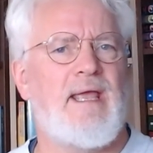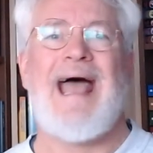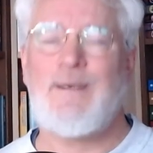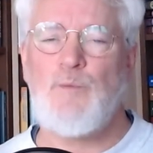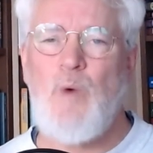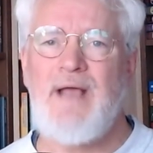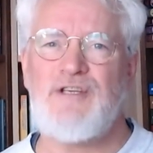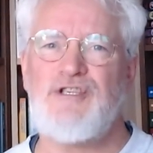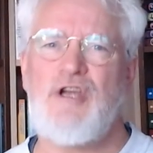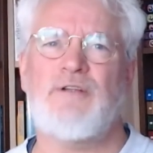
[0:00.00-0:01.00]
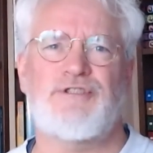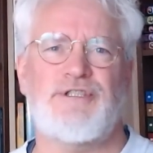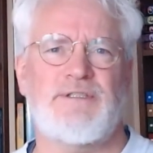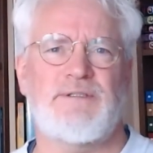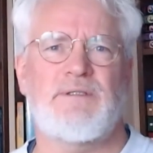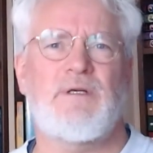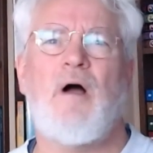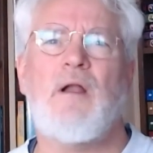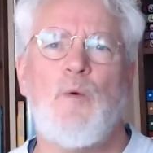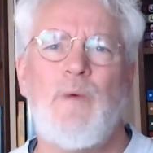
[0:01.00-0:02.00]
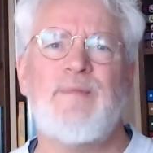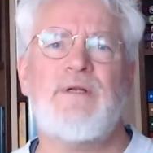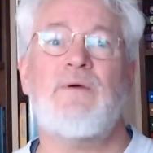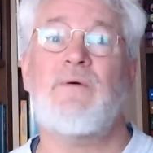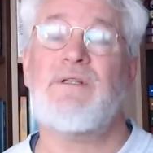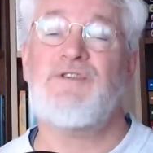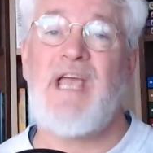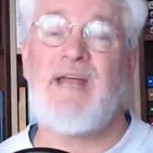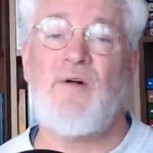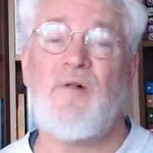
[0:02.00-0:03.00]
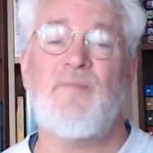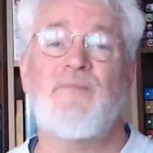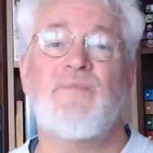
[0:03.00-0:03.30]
and why the Shan-Shan color women who can channel.